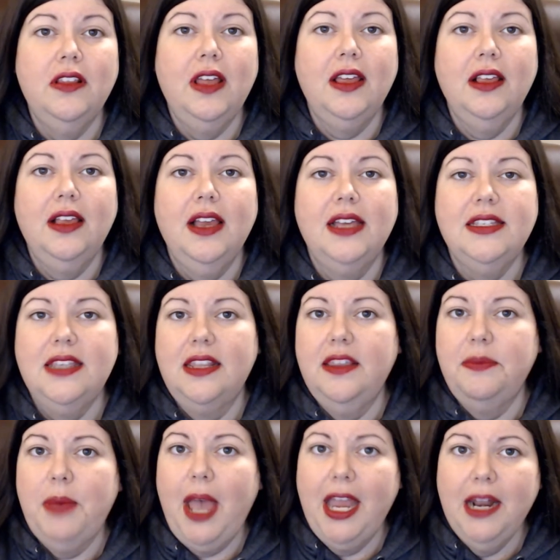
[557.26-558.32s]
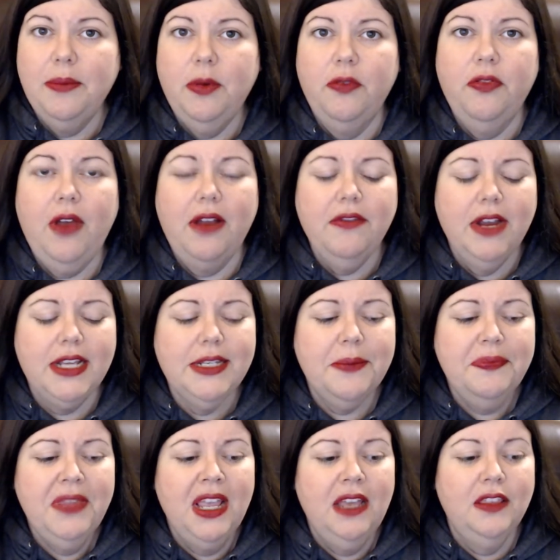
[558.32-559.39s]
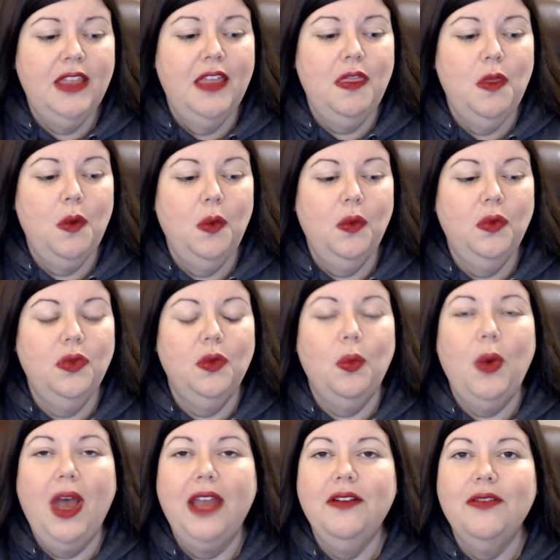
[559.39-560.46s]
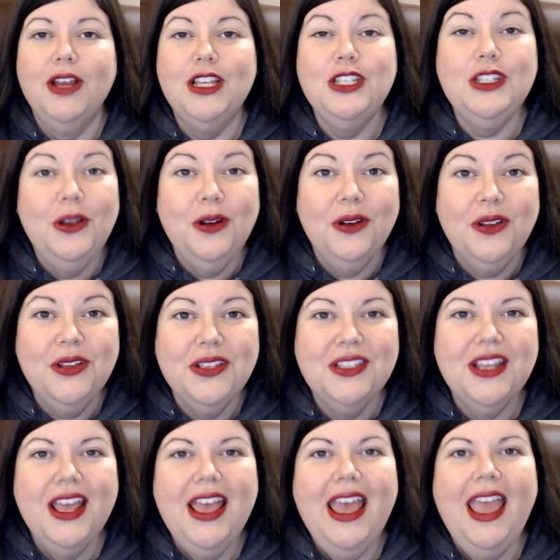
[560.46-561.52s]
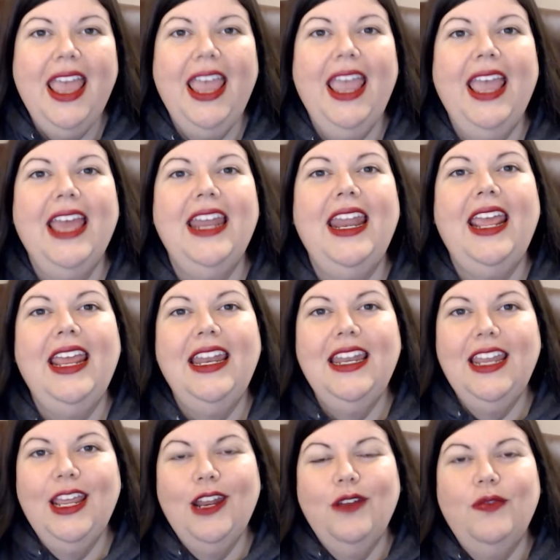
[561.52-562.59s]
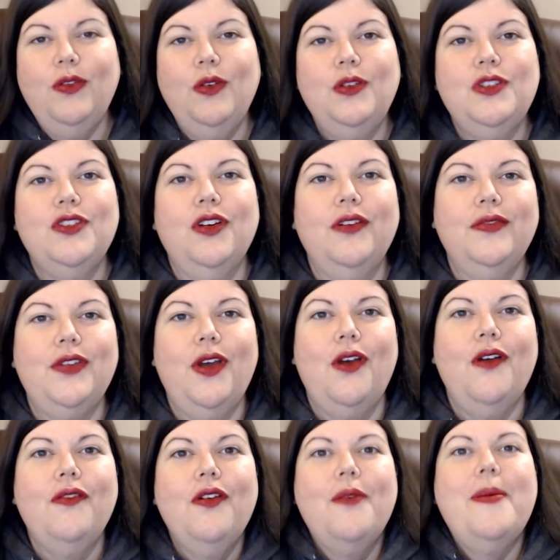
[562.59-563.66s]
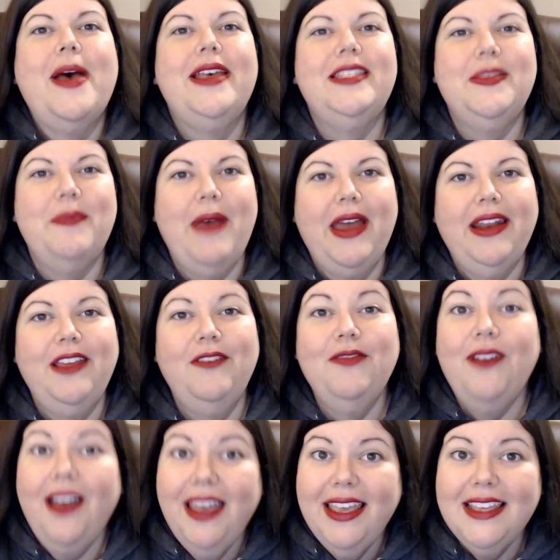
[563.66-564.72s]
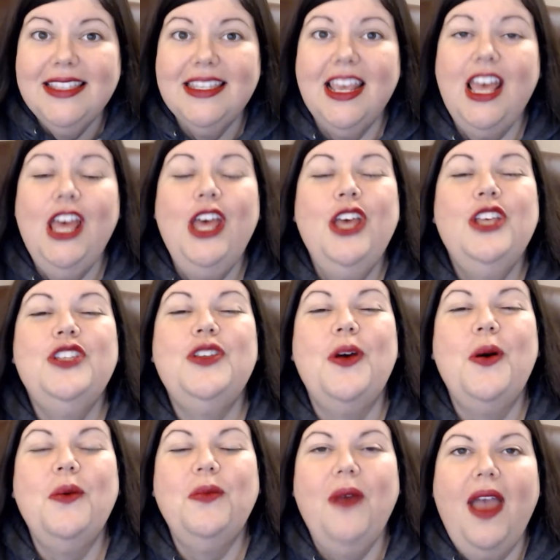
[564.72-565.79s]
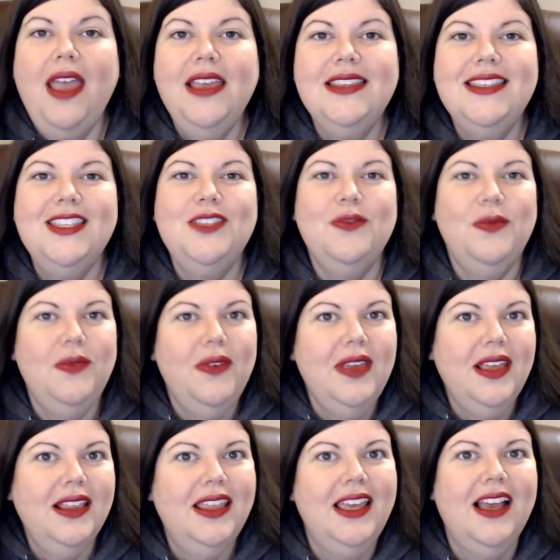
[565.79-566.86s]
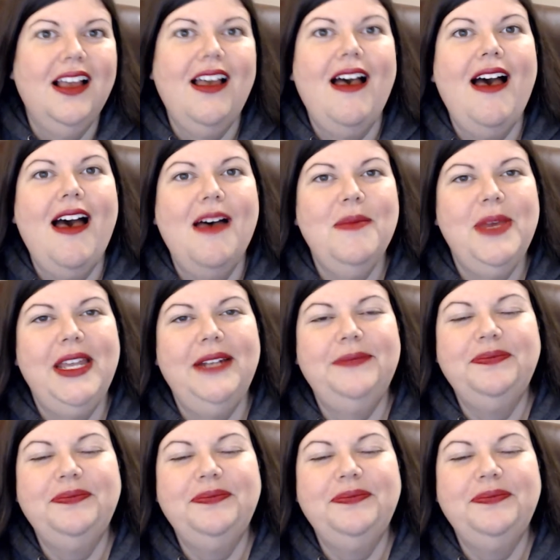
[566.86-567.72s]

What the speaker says: I said the pineapple fried rice, then the wide rice noodles, and Indian food served over basmati rice. So rice is really a common